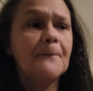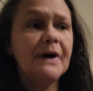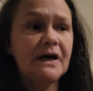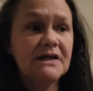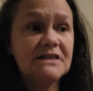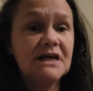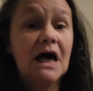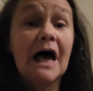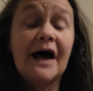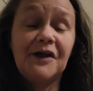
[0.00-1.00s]
but
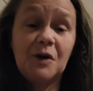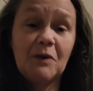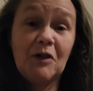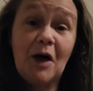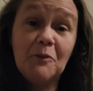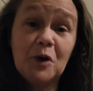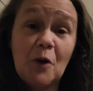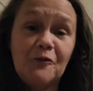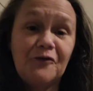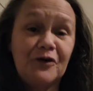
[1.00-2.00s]
I did get my
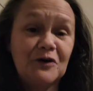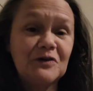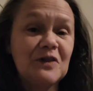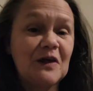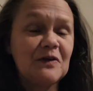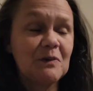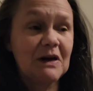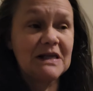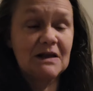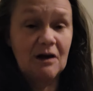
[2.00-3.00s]
laptop fixed thanks to my
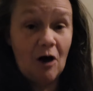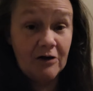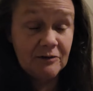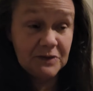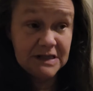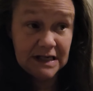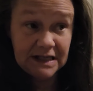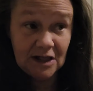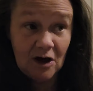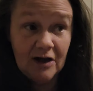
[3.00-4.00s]
awesome
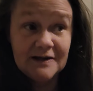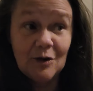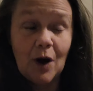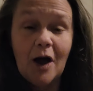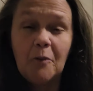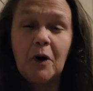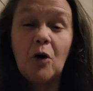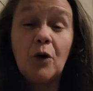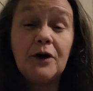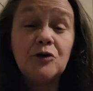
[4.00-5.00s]
son-in-law. So I am
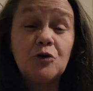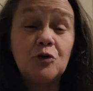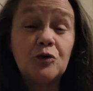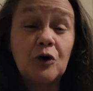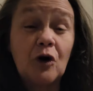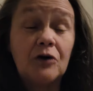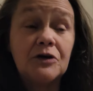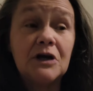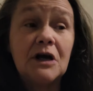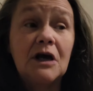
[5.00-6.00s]
going to start
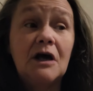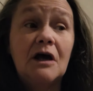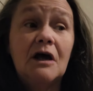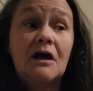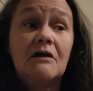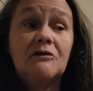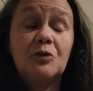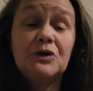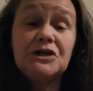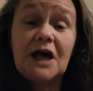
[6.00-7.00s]

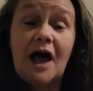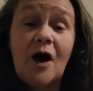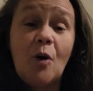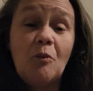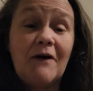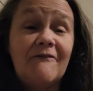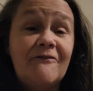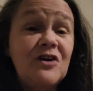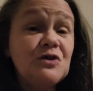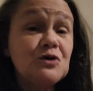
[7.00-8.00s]
switching out my
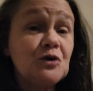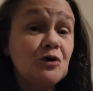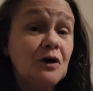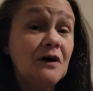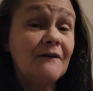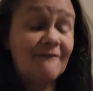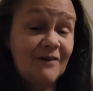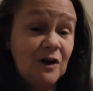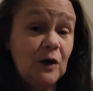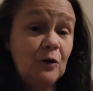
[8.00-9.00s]
featured
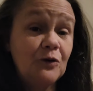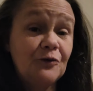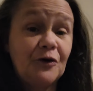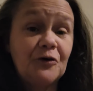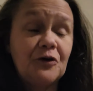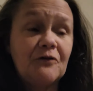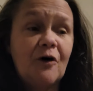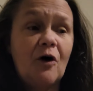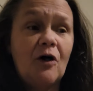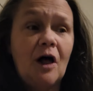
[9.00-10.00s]
videos. First of
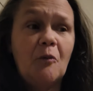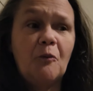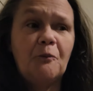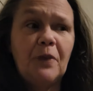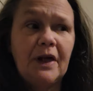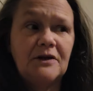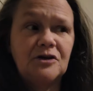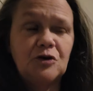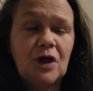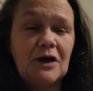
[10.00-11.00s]
all, I plan to
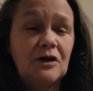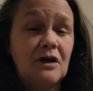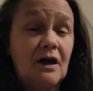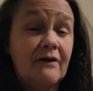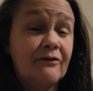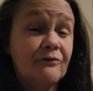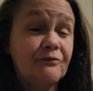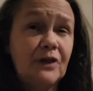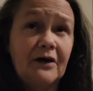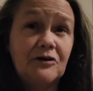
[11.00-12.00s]
do that every,
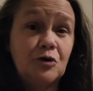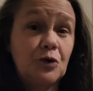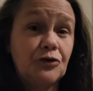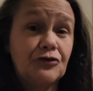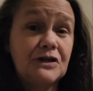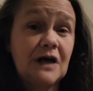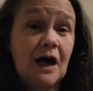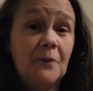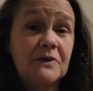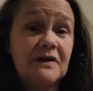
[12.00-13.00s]
like 2 or 3
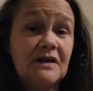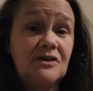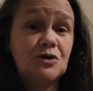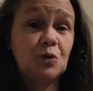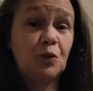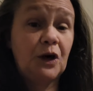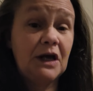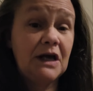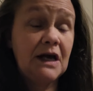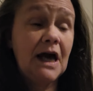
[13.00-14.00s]
times each
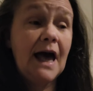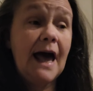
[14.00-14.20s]
week.